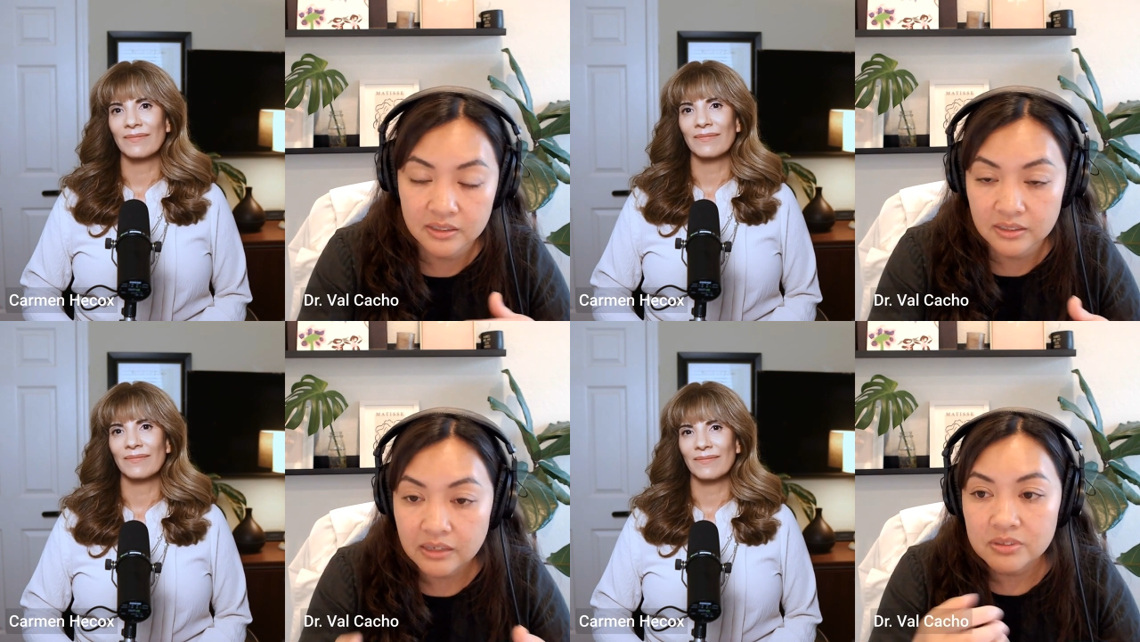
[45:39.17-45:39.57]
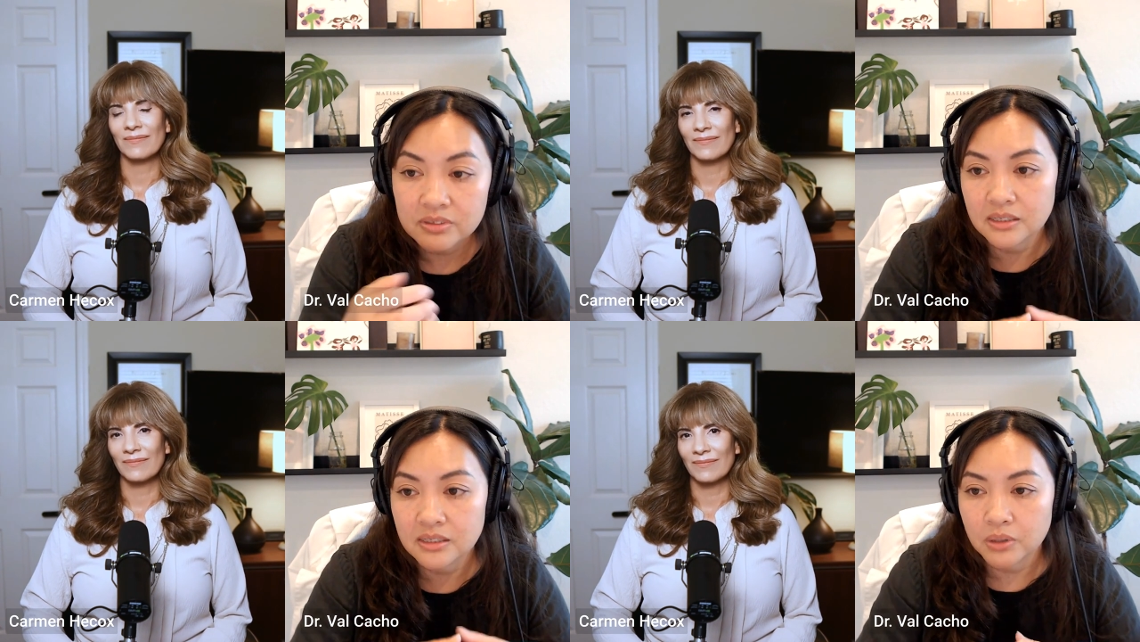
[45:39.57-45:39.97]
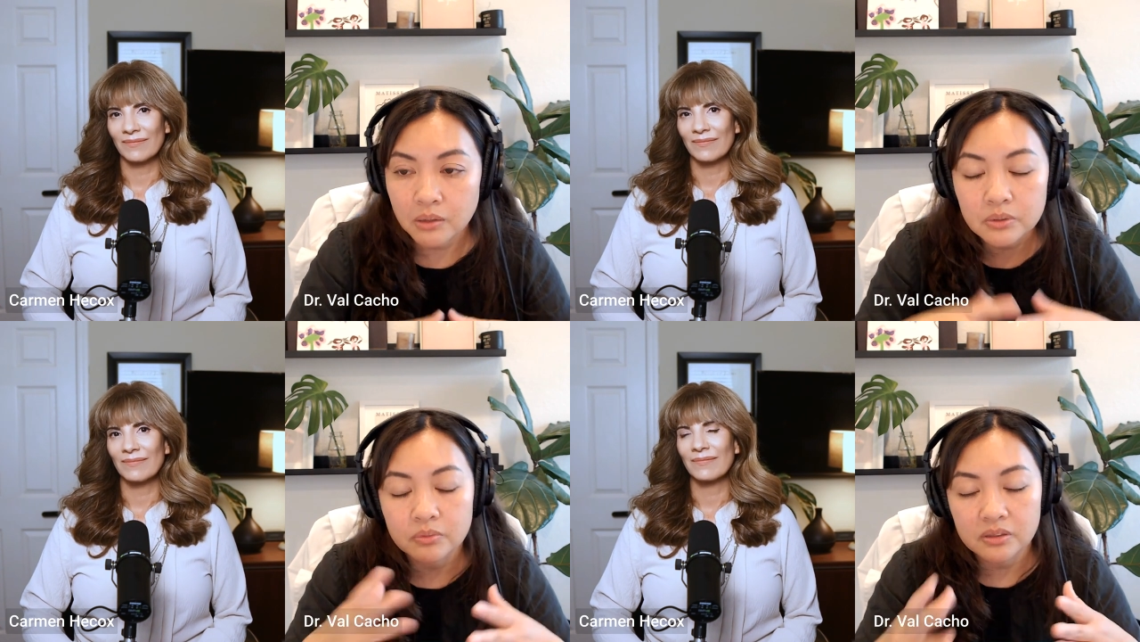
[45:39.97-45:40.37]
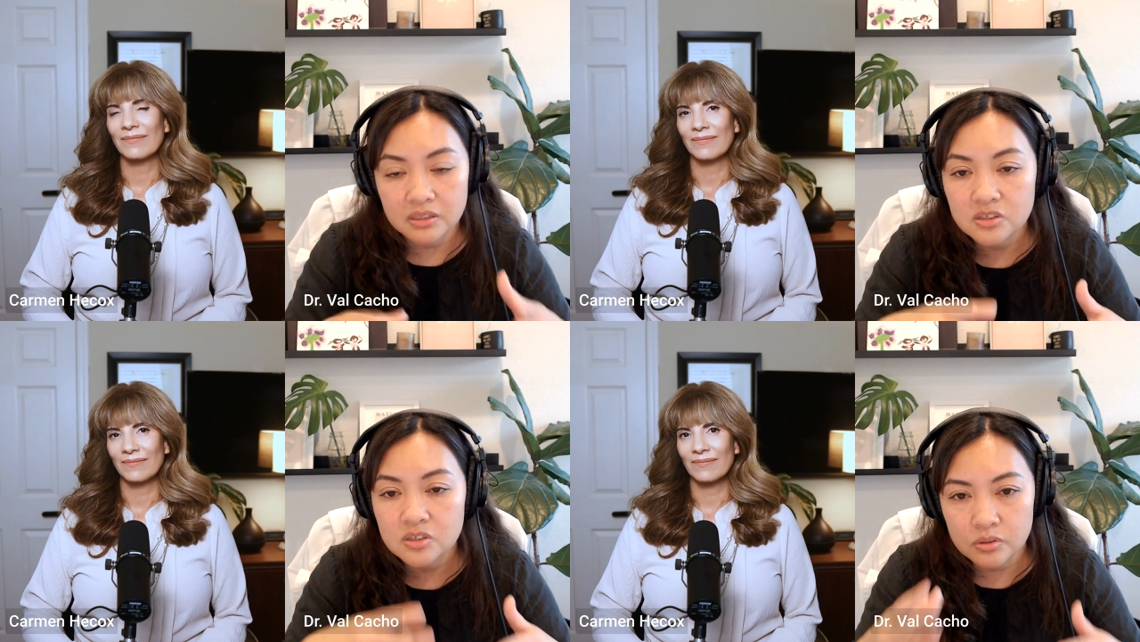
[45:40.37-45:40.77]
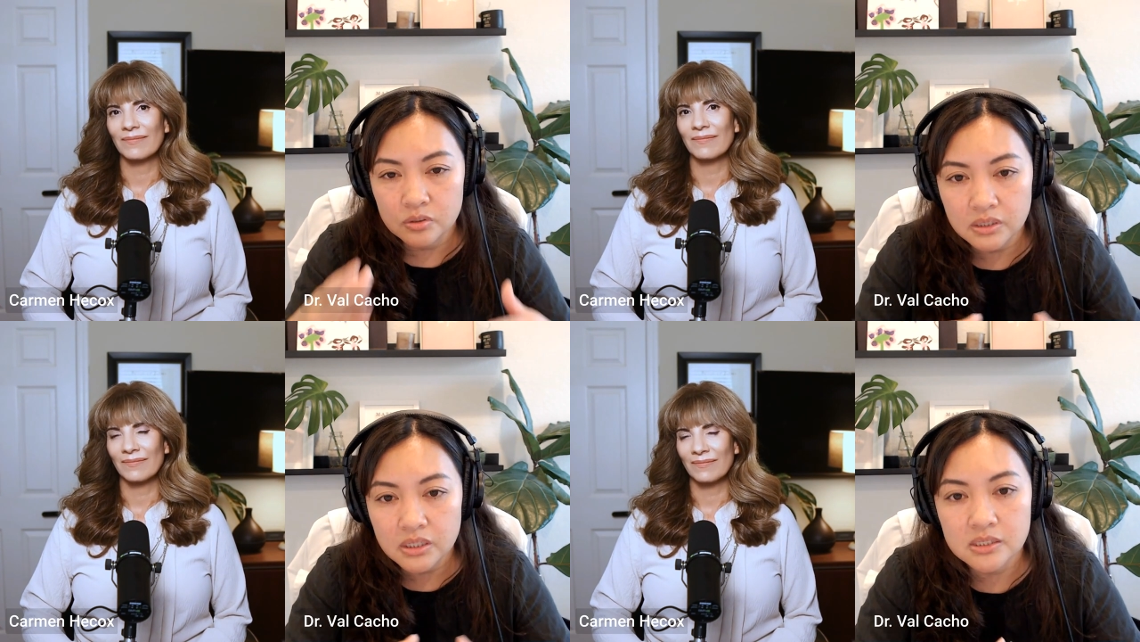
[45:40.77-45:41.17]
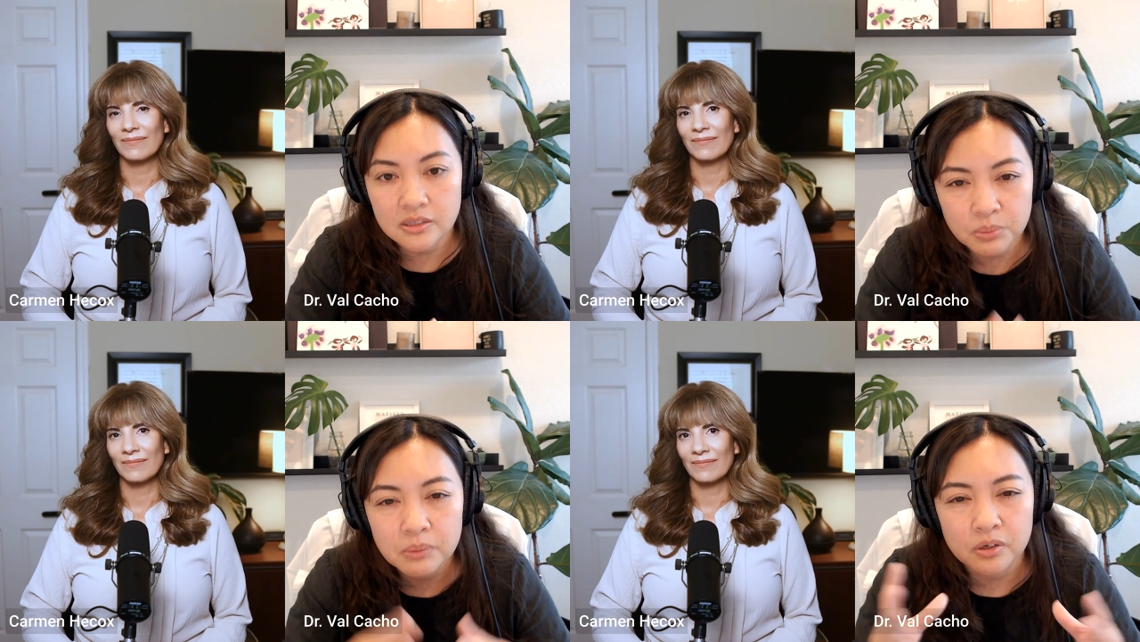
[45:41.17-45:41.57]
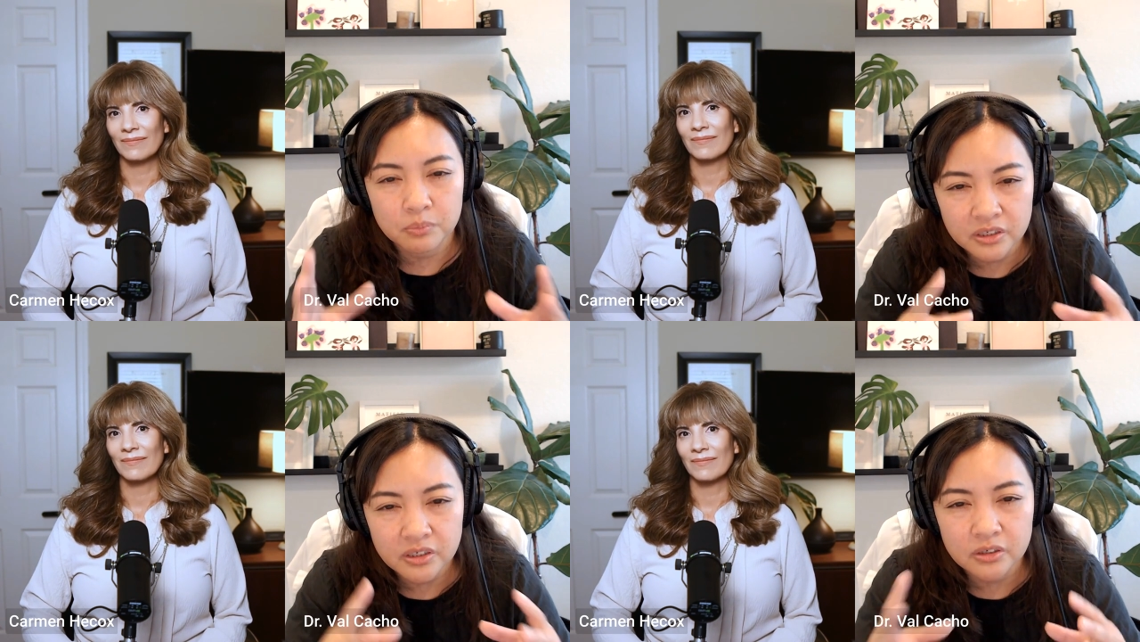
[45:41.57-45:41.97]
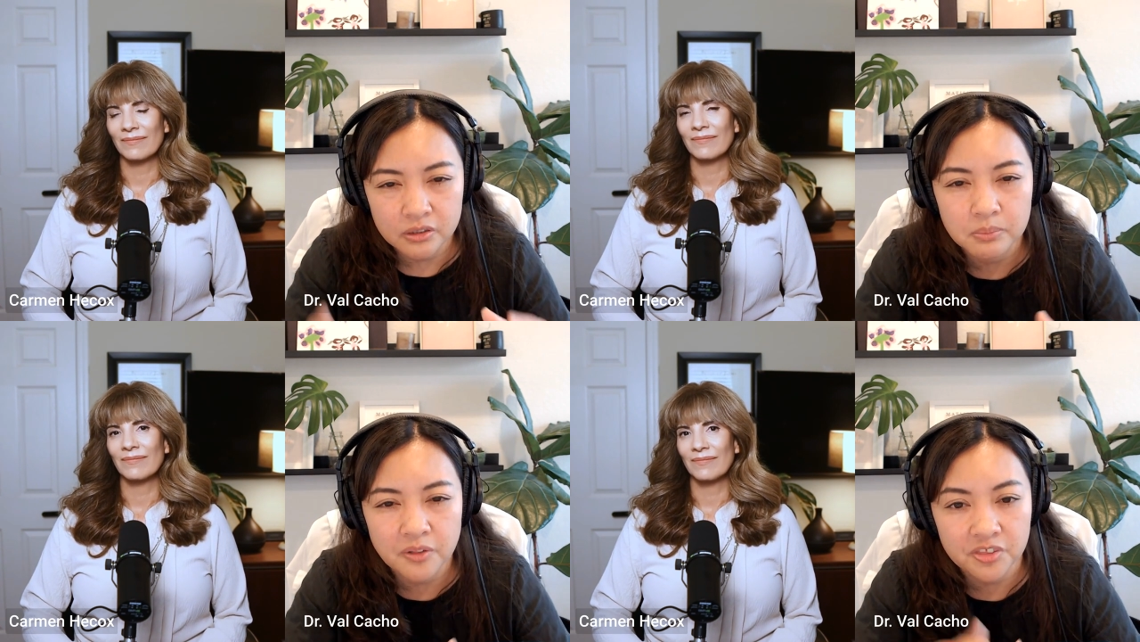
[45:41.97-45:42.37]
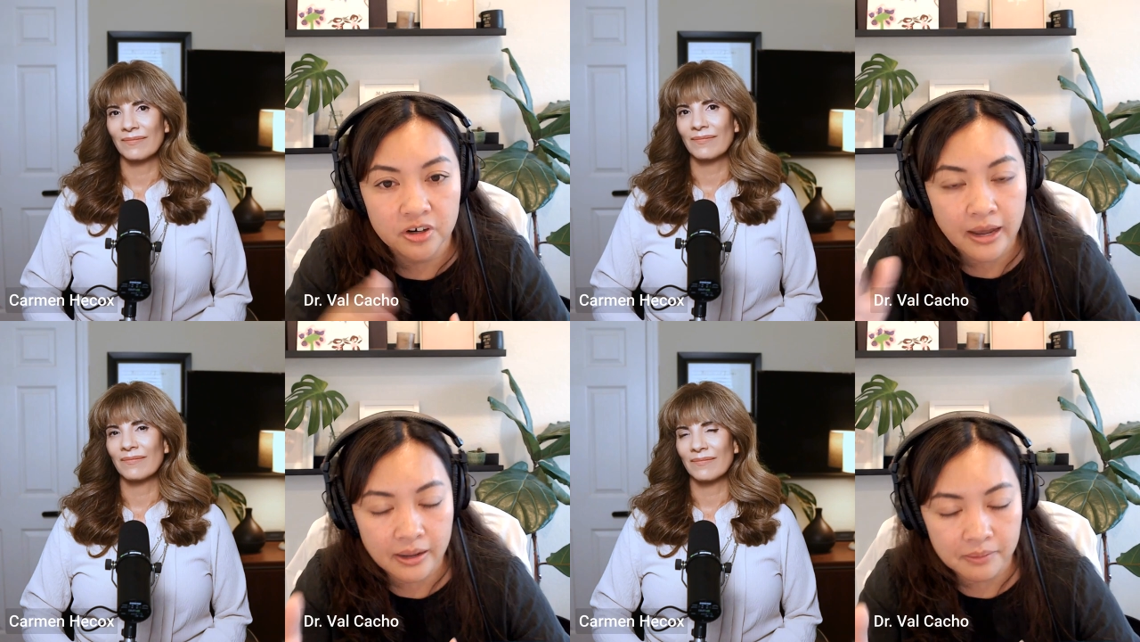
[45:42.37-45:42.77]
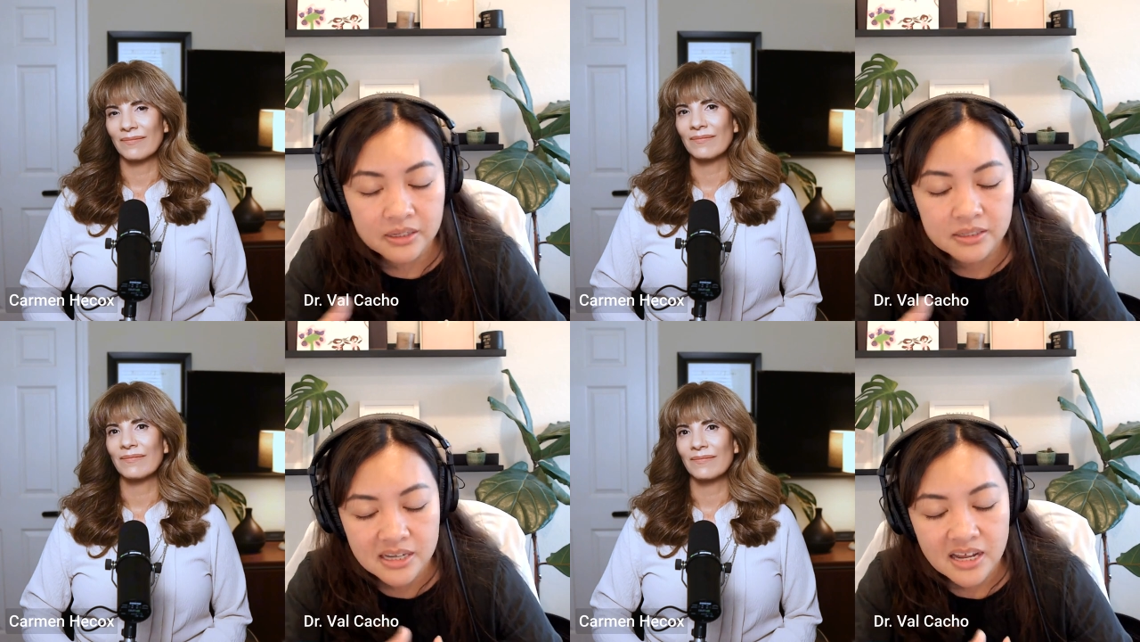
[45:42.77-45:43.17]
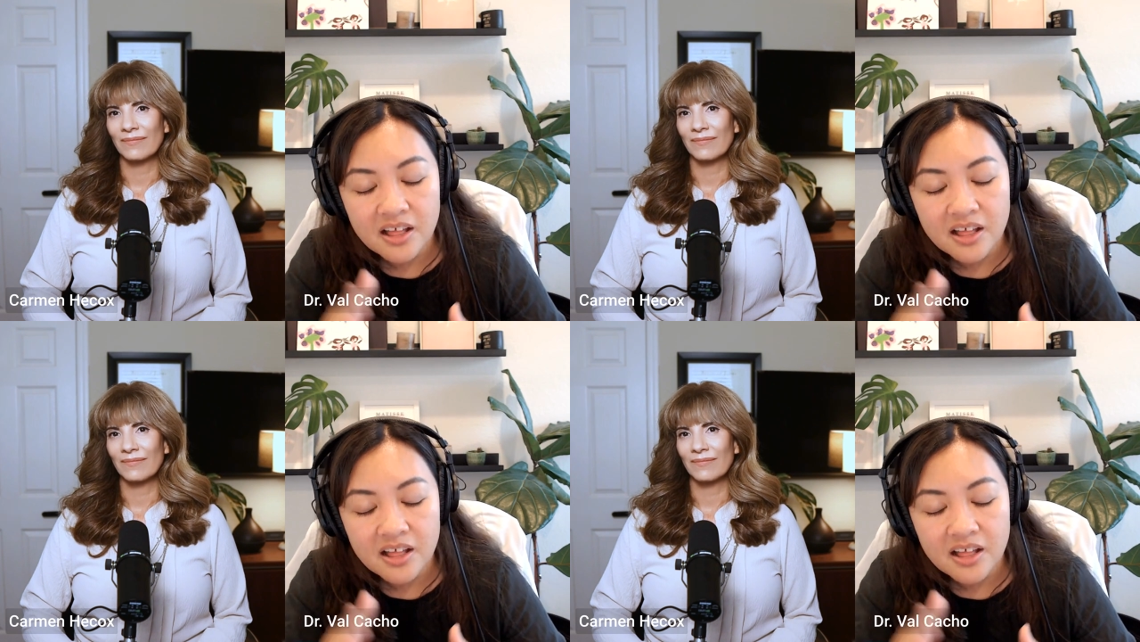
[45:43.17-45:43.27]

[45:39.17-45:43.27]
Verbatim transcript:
Speaker 1: And I would say probably within two weeks, if people are pretty good about their habits,